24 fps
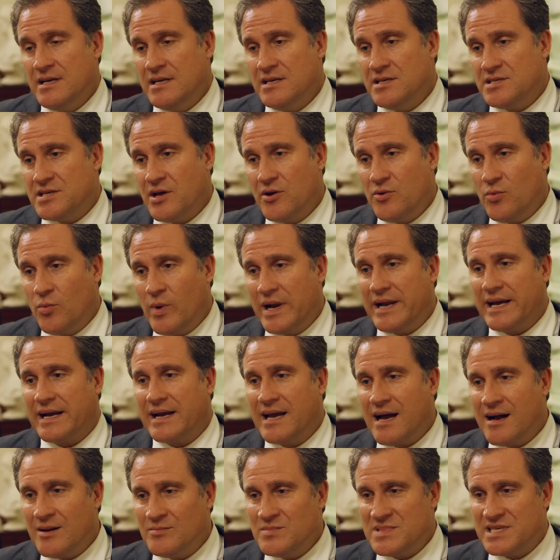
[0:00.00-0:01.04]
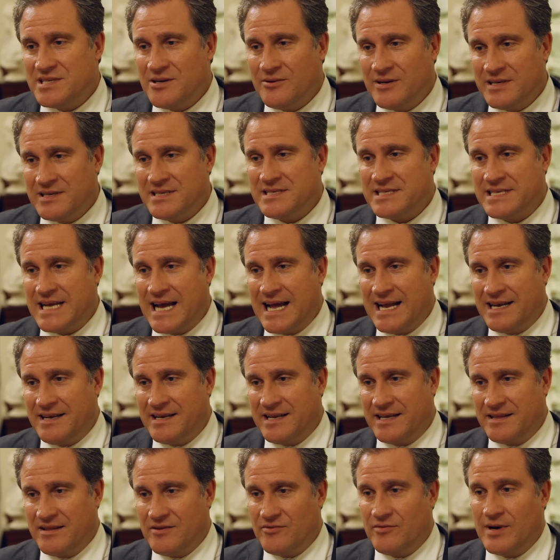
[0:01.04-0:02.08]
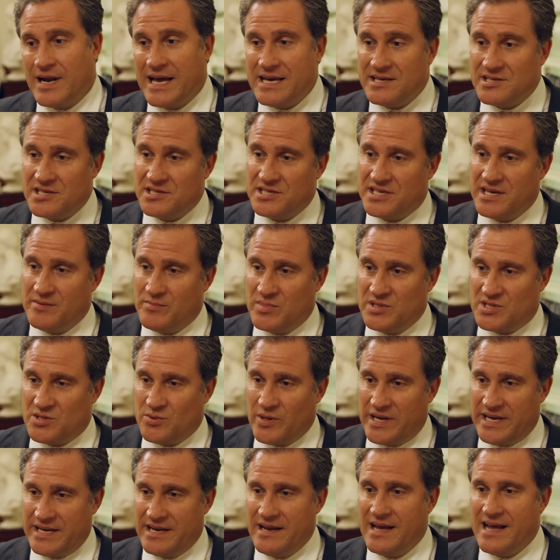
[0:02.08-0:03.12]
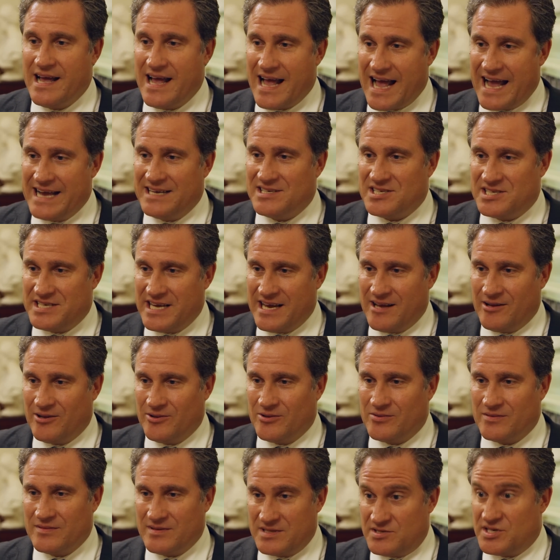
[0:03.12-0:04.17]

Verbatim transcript: So when it comes to understanding the relationship between HDL,